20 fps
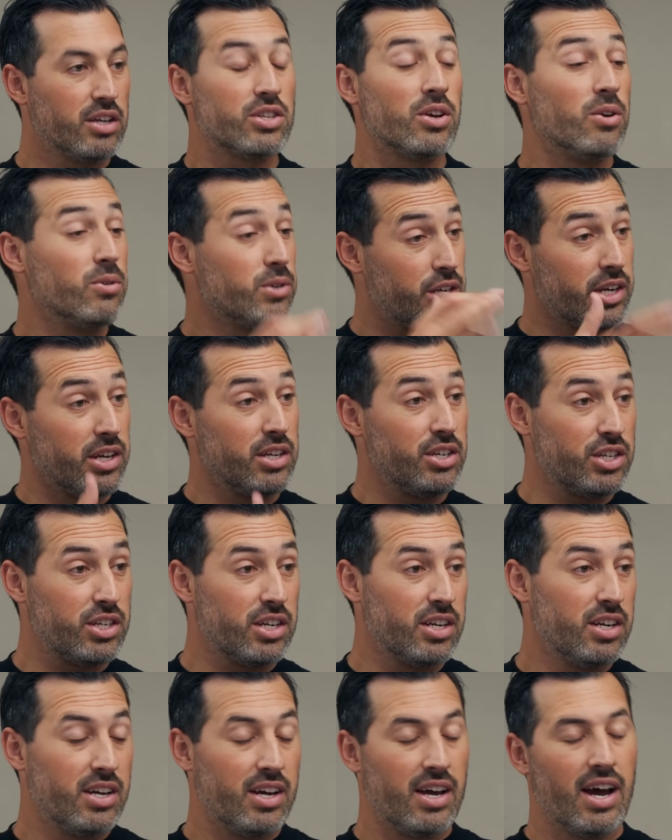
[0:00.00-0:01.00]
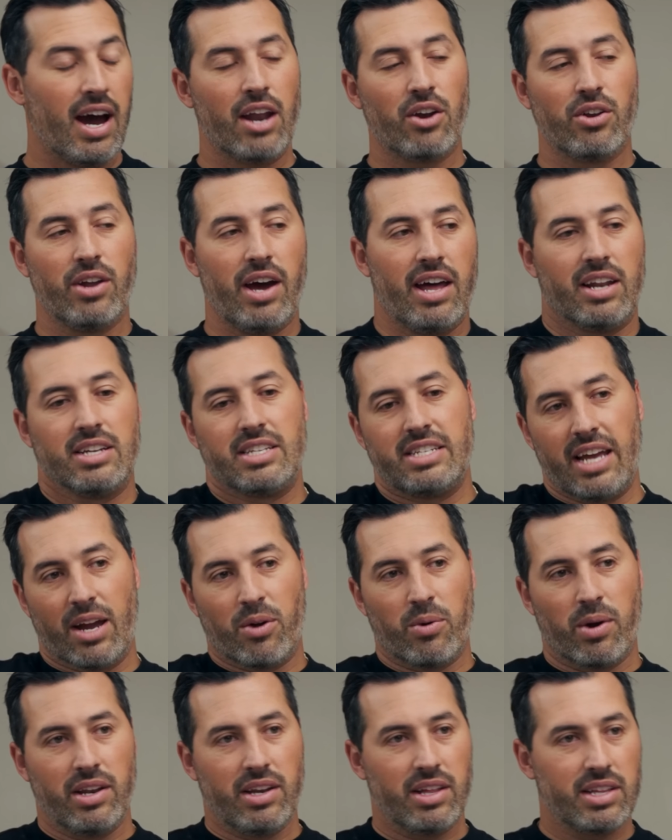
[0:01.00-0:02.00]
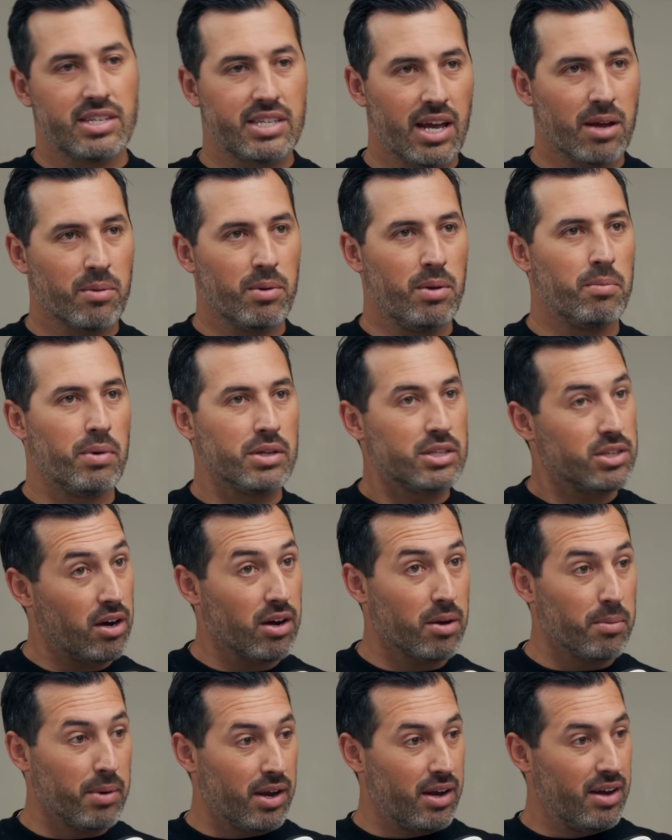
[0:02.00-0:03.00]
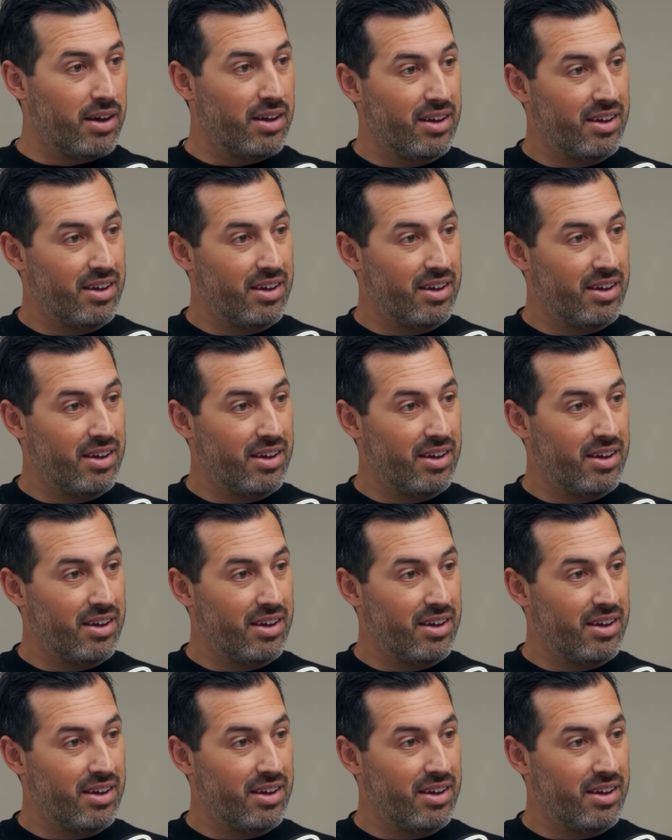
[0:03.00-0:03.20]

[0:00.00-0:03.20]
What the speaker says: So Ginge, I don't know how to segue into the segment, but talk about it.